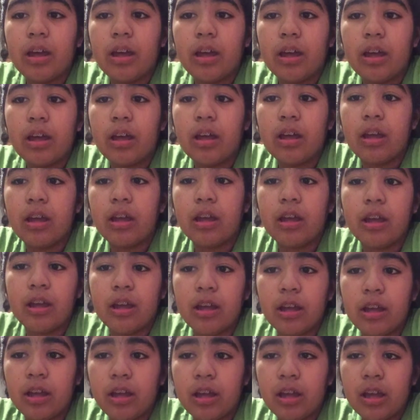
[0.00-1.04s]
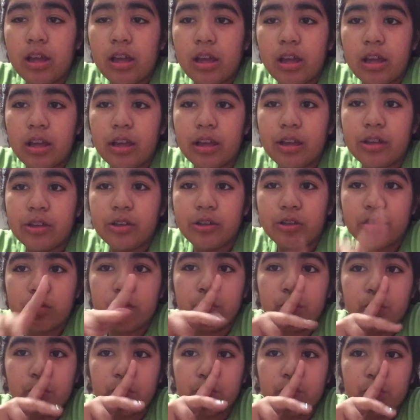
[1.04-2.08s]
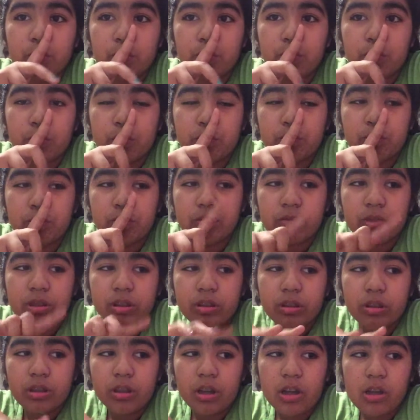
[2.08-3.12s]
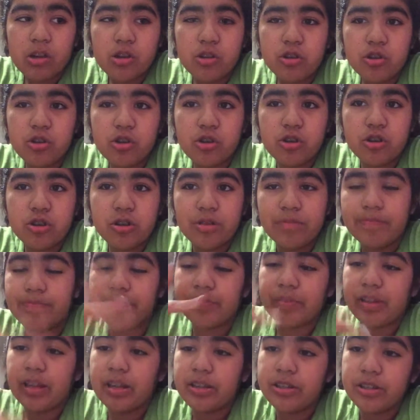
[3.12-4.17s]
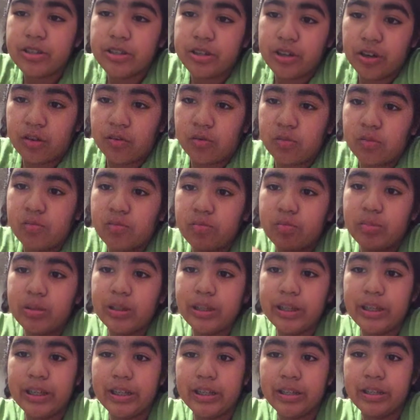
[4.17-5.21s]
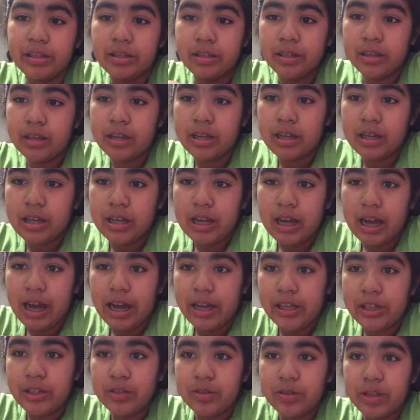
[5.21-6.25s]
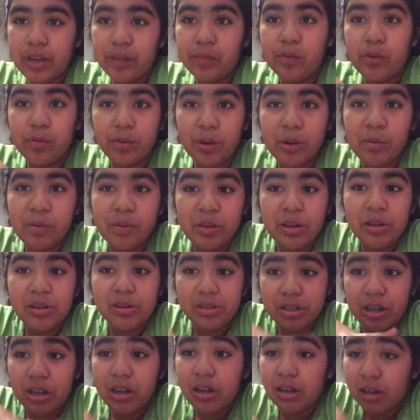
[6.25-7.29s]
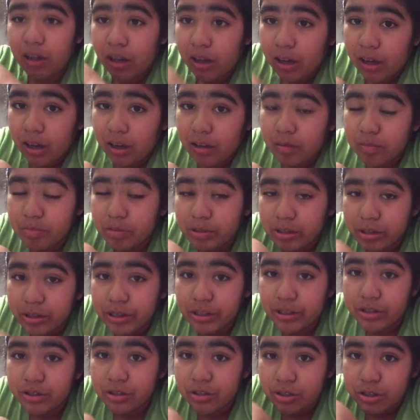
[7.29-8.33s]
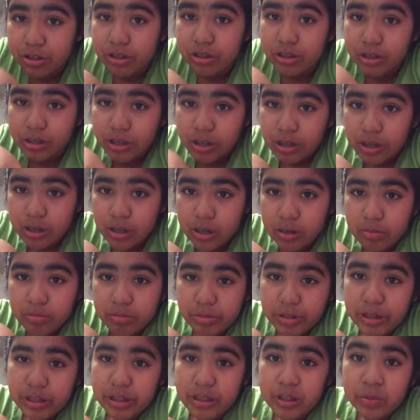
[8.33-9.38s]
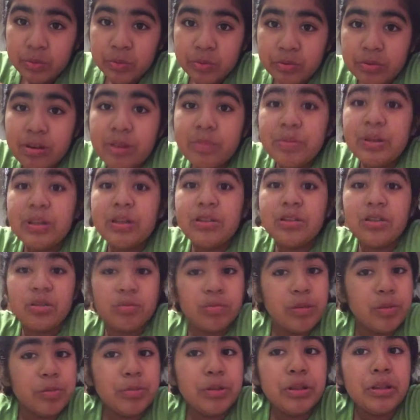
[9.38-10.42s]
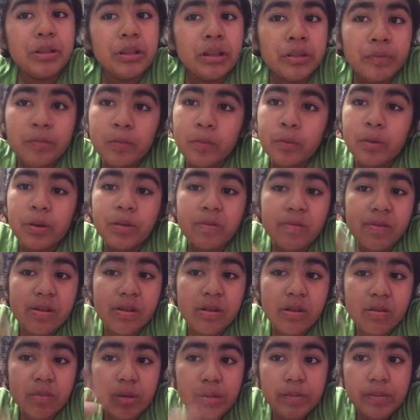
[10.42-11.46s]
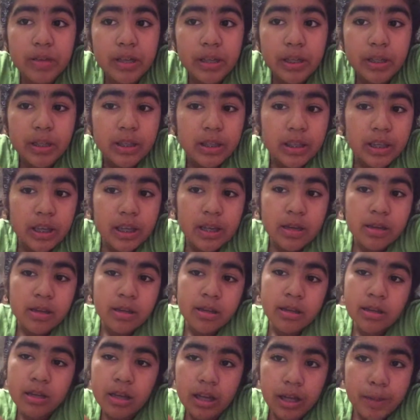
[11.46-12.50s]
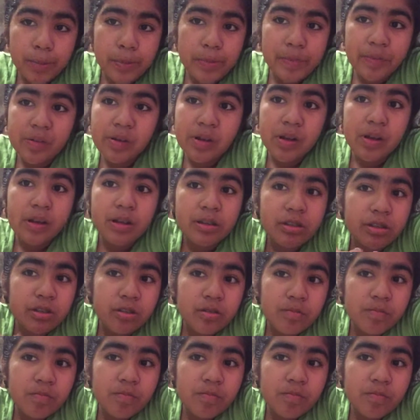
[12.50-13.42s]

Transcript: a long time. Please, Sunday, Sunday. So, please. I do giveaway videos a lot. Please, just please subscribe because you might be the giveaway winner, maybe. Yeah, you know, so.